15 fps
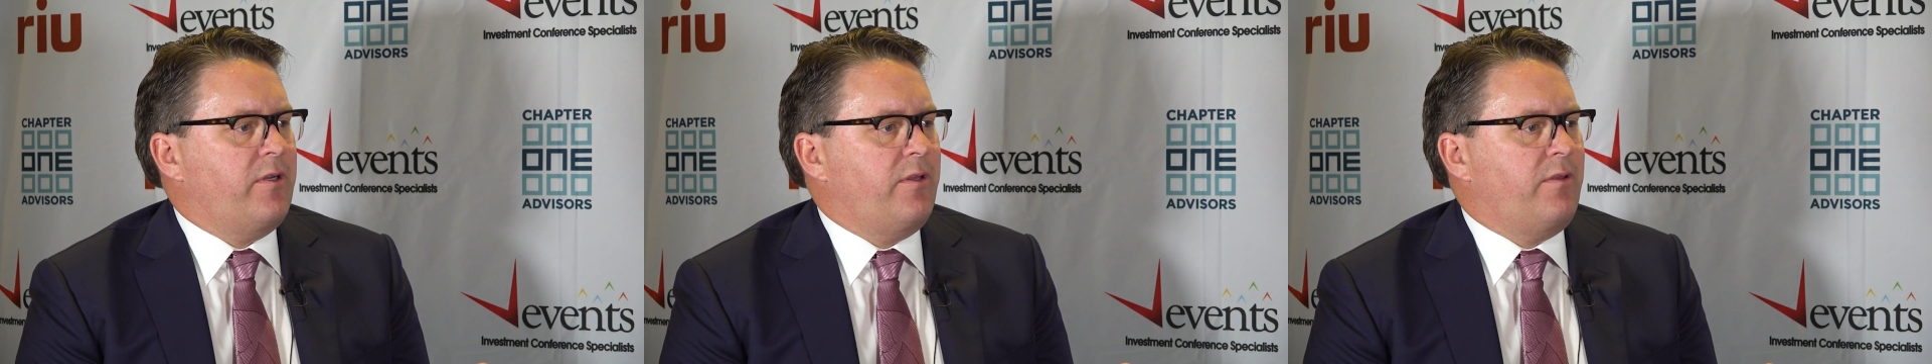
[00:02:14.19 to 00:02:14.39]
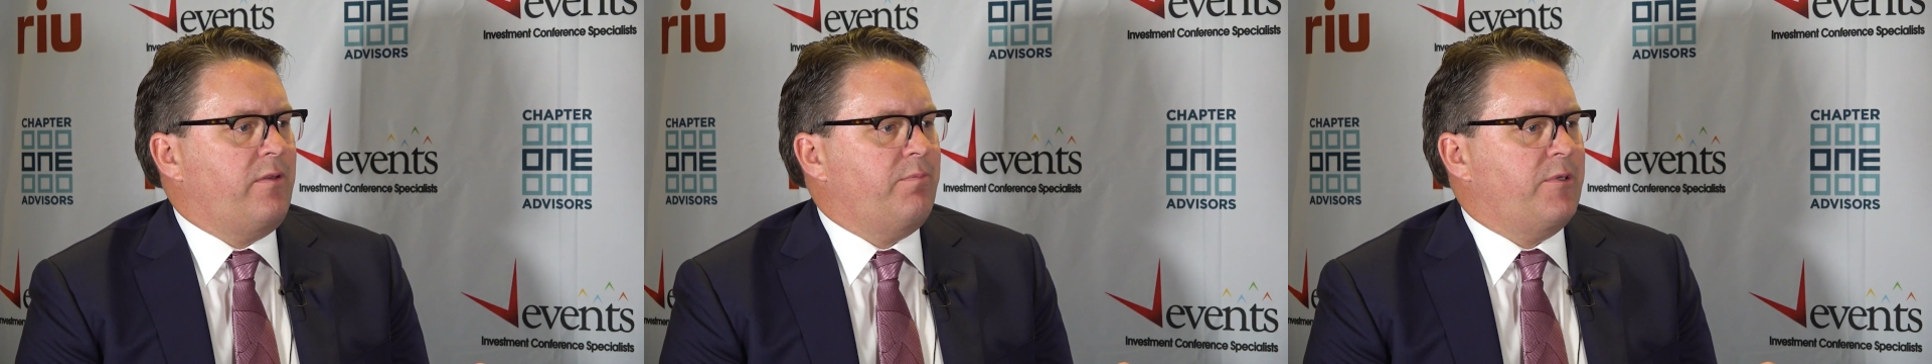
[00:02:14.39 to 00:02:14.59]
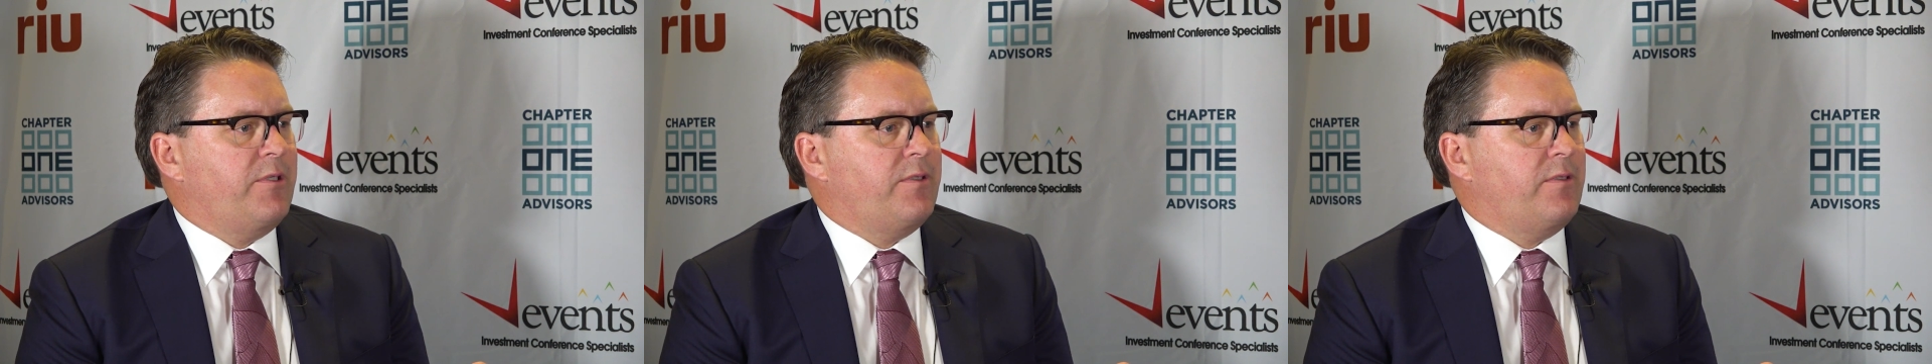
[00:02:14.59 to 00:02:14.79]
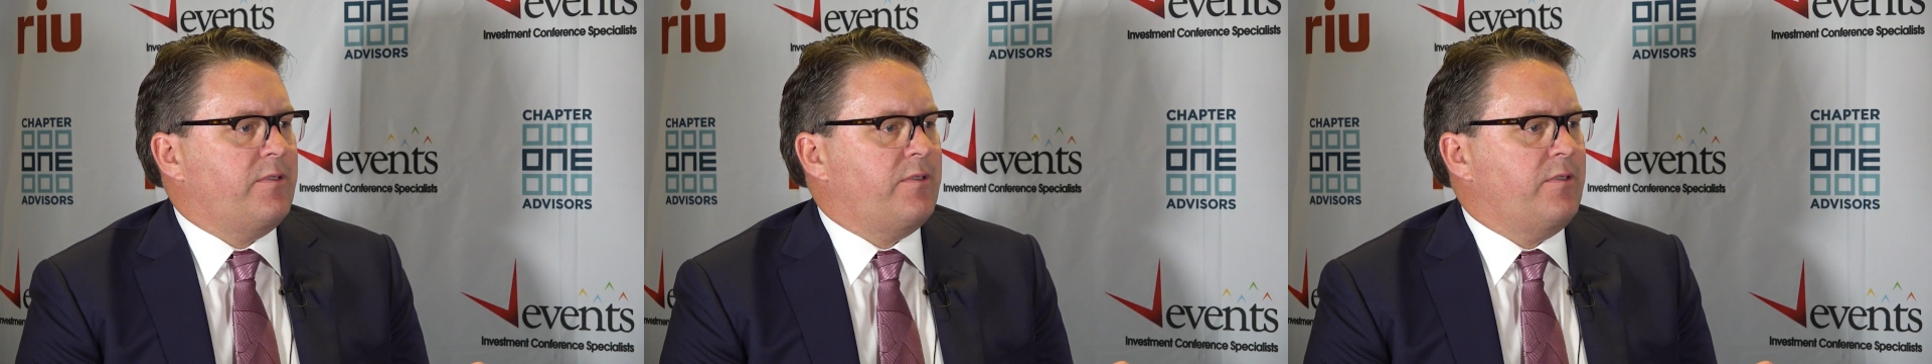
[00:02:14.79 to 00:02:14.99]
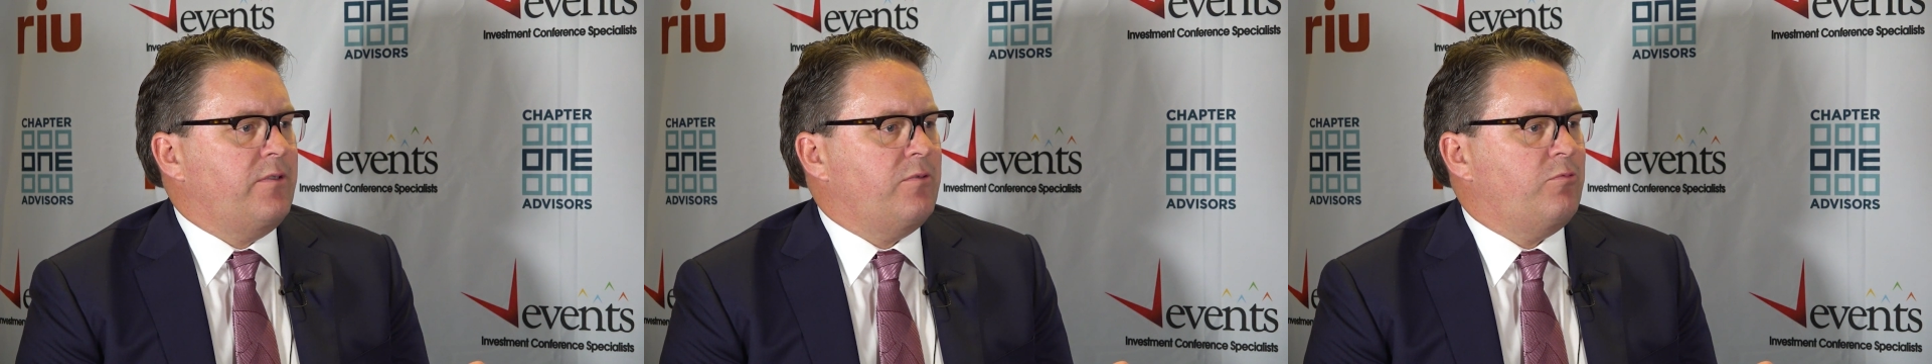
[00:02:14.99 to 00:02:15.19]
lithium
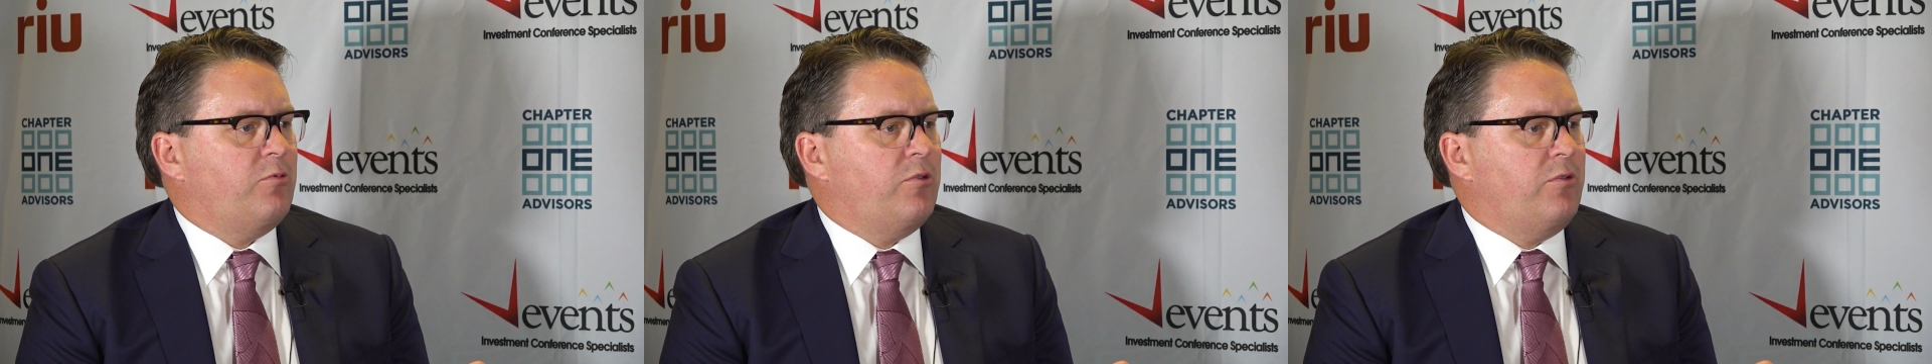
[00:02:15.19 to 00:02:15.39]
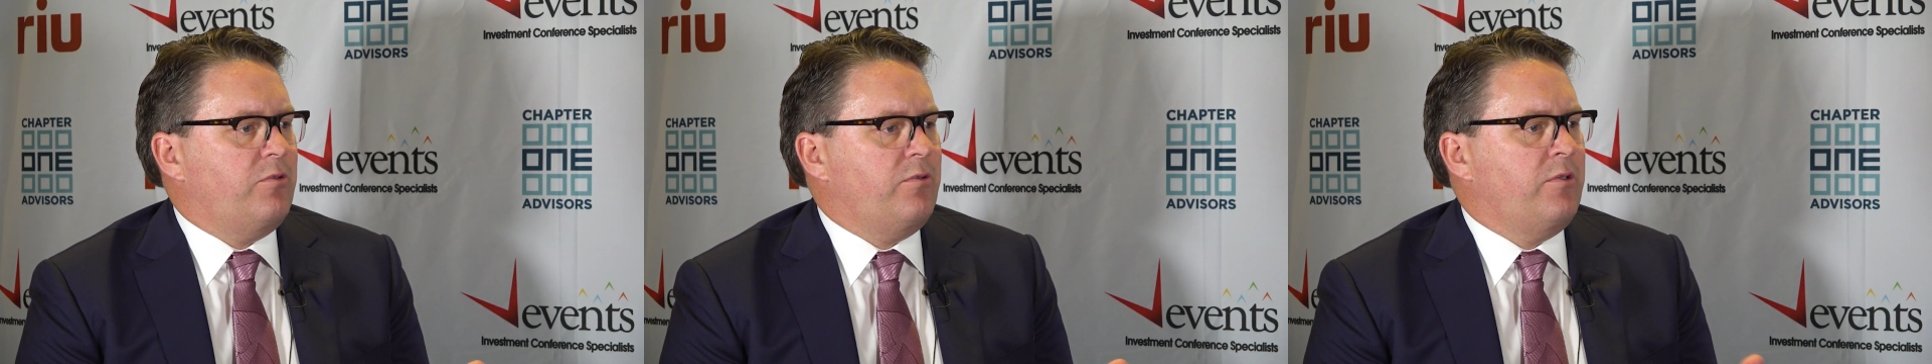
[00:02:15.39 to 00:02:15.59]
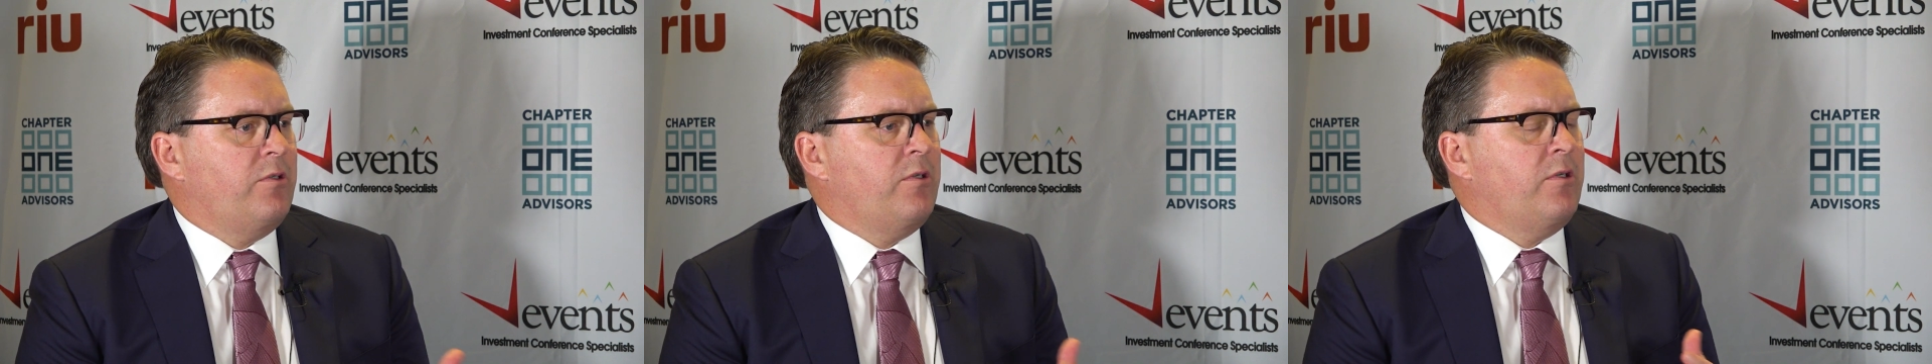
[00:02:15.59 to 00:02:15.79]
business in the world.